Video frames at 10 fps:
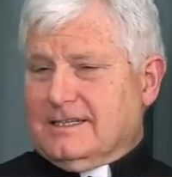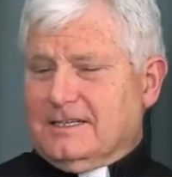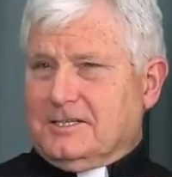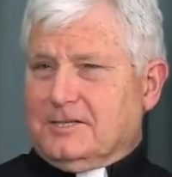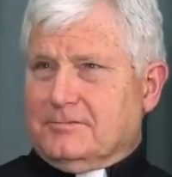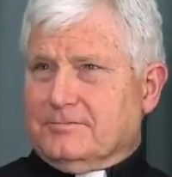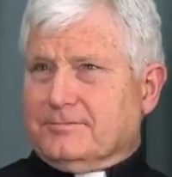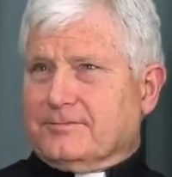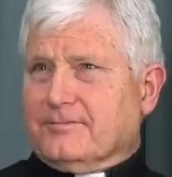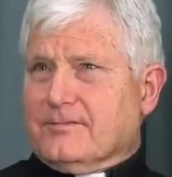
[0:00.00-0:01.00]

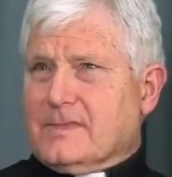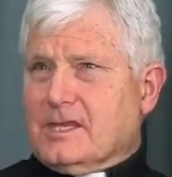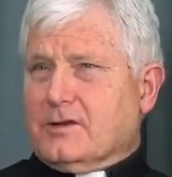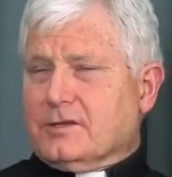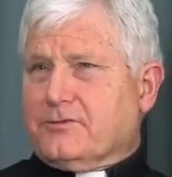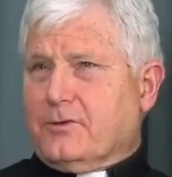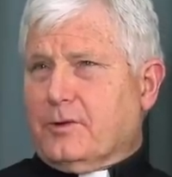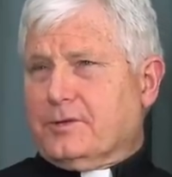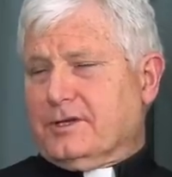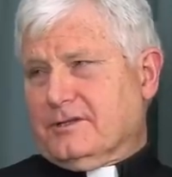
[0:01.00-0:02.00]
You know, the
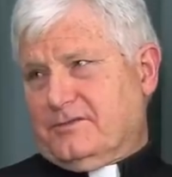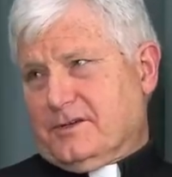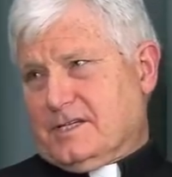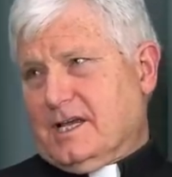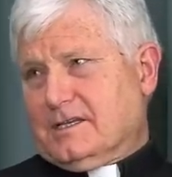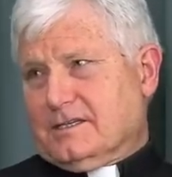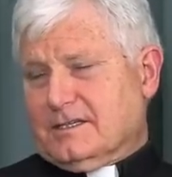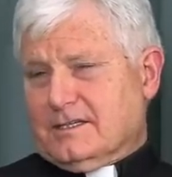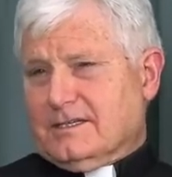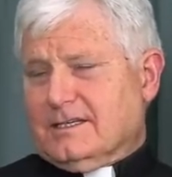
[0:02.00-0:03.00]
formula for
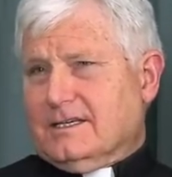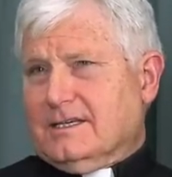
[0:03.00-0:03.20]
sanctity